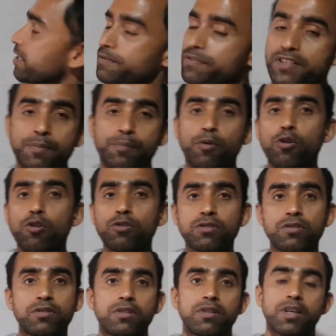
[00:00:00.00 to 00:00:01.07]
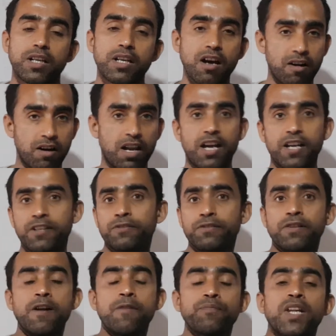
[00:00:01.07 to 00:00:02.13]
of support in our life.
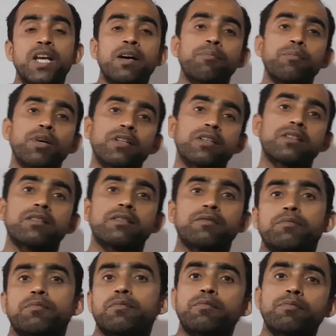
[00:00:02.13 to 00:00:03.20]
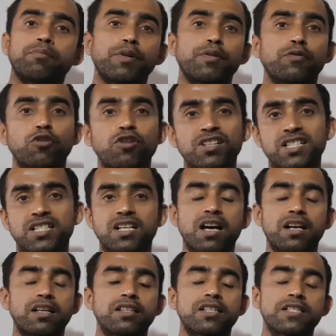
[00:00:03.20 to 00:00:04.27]
But before
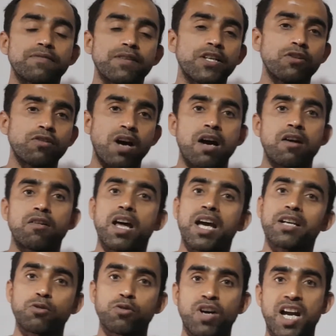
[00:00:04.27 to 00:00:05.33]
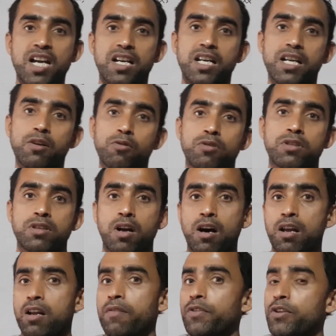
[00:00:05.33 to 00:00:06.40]
starting this video, I would like to kindly request all
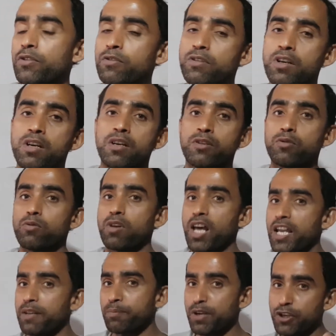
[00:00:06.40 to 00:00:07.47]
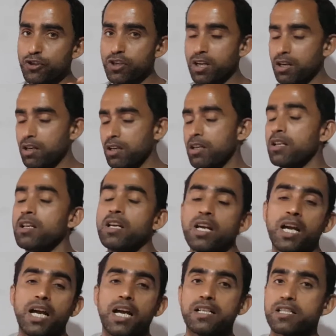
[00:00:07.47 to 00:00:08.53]
of you to like my channel
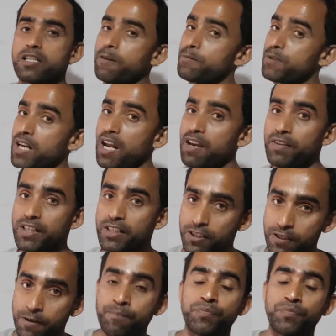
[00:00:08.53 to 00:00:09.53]
and subscribe it.